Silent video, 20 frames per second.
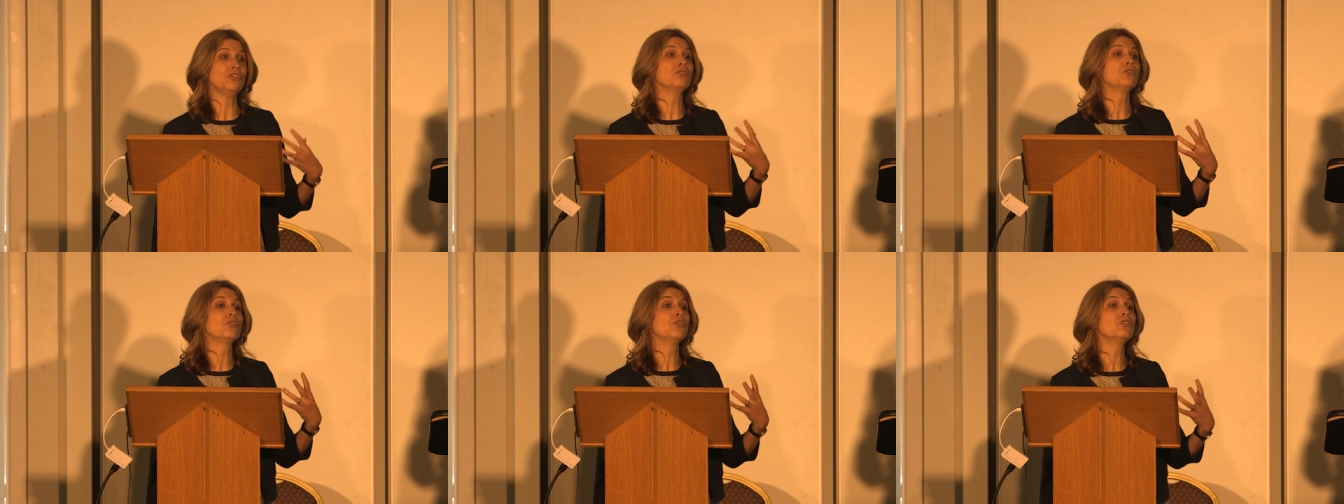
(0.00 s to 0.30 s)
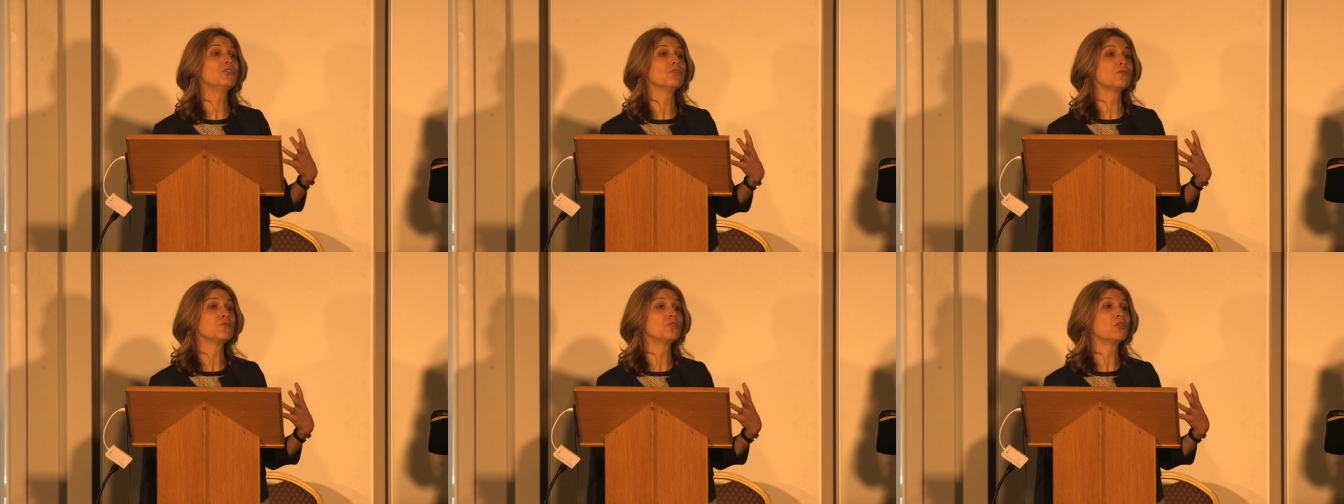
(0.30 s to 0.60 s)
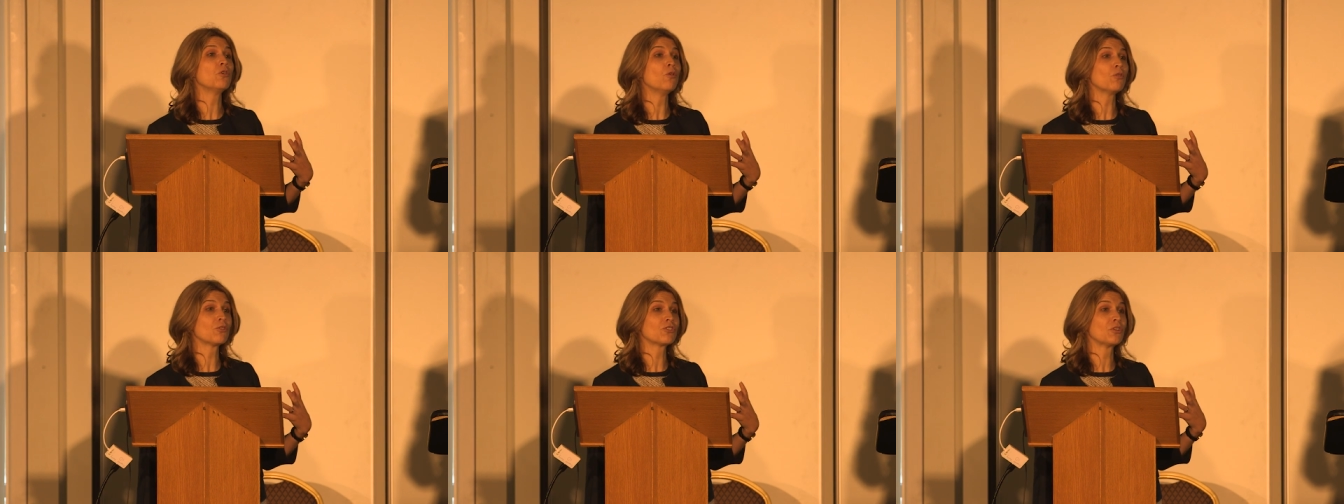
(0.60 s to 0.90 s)
could have
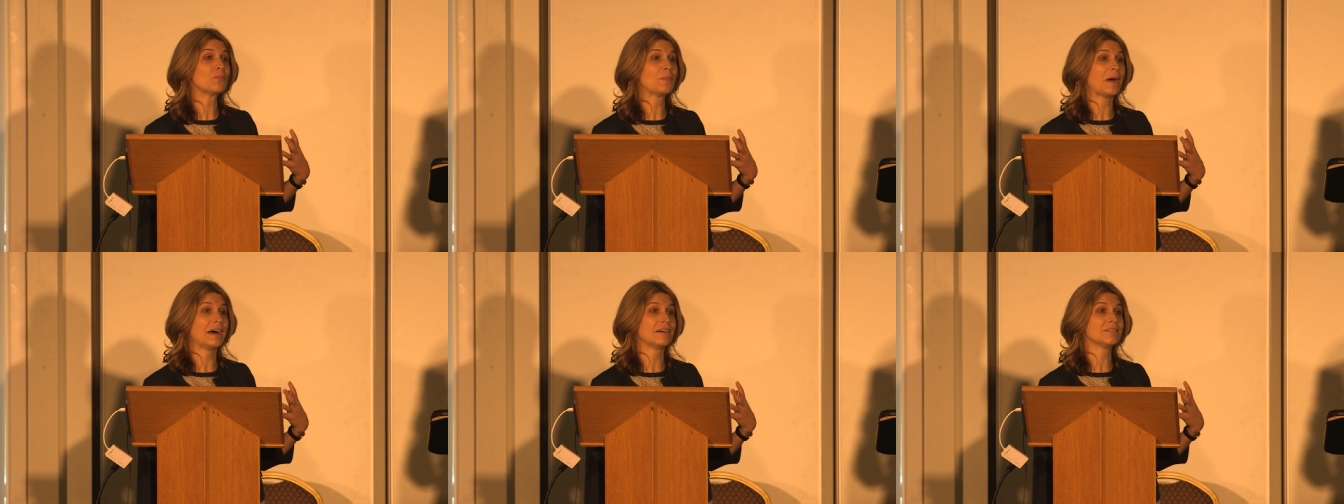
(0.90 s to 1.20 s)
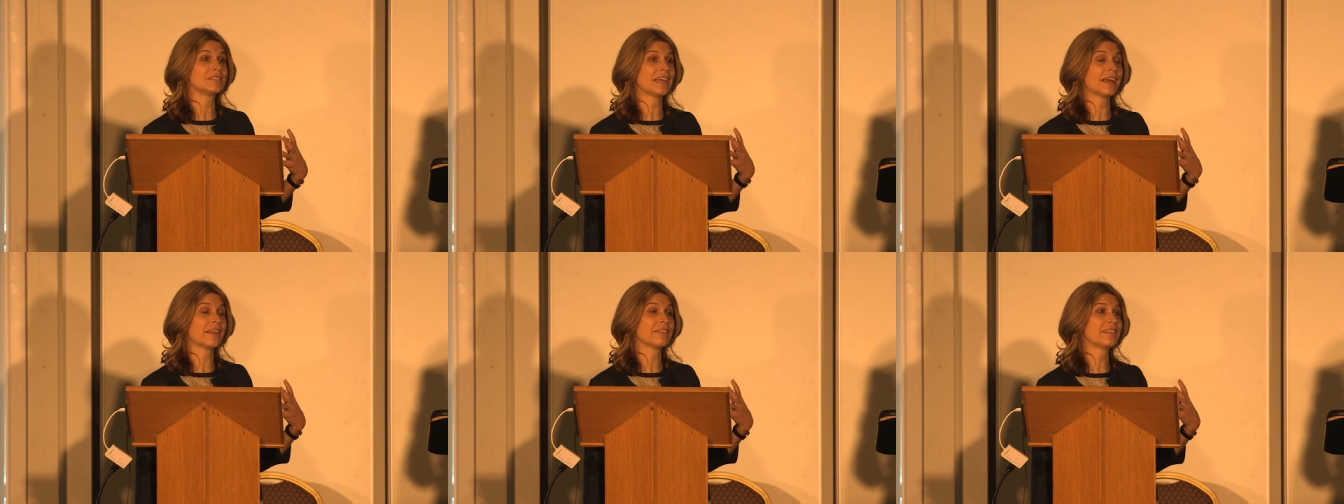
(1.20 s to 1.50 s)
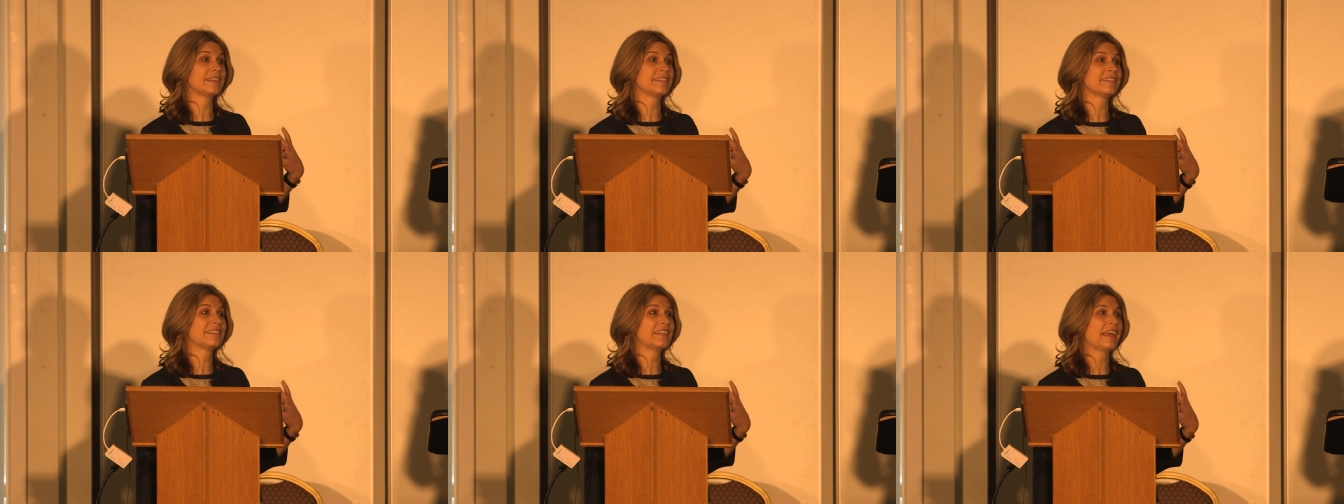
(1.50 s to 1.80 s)
talked about
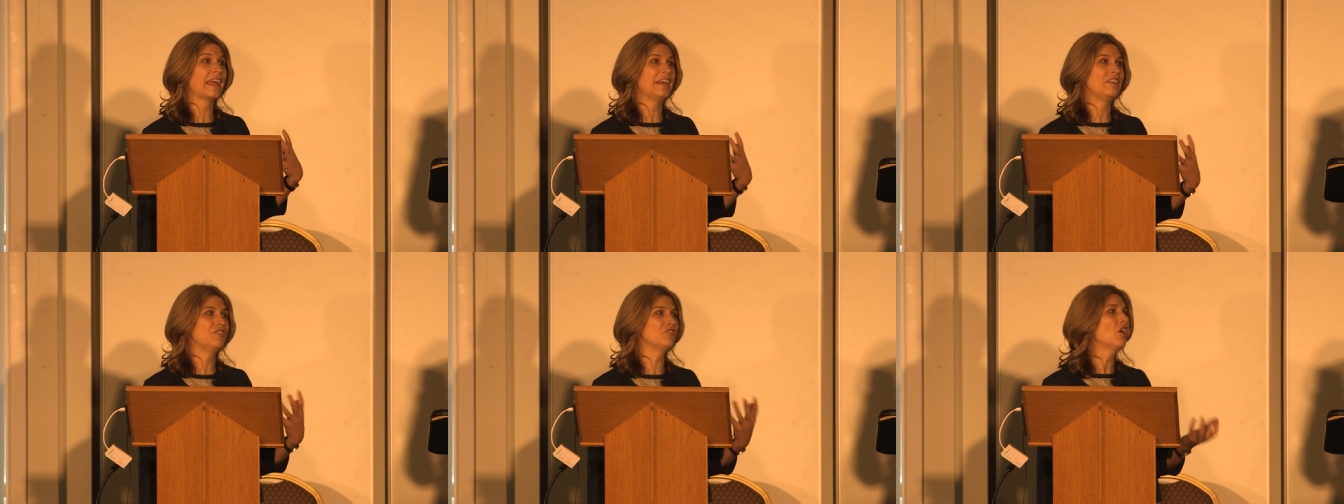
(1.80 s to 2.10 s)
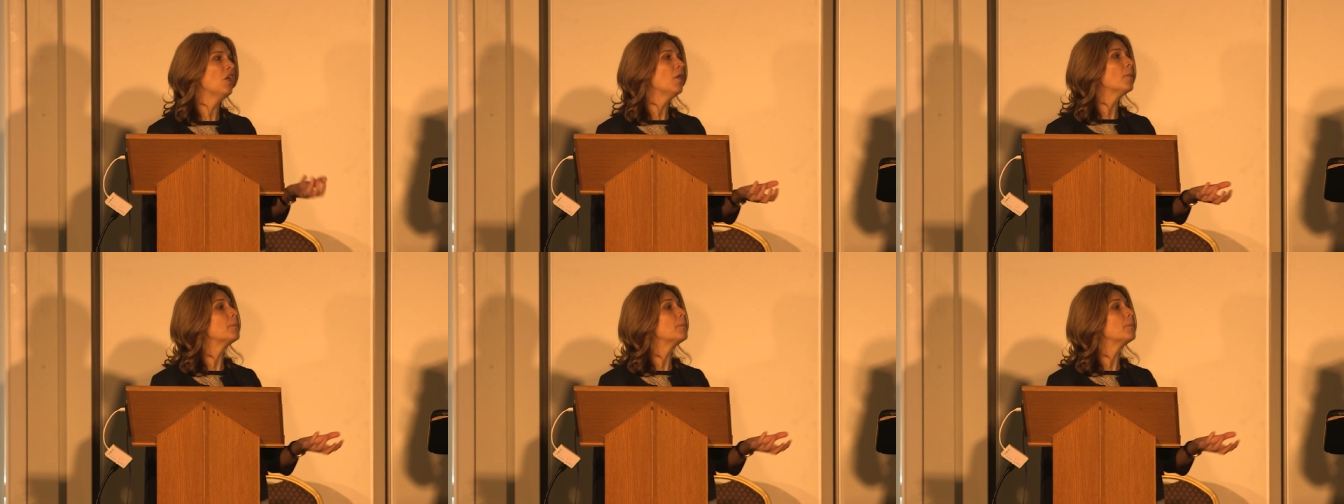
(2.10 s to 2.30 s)
at this stage,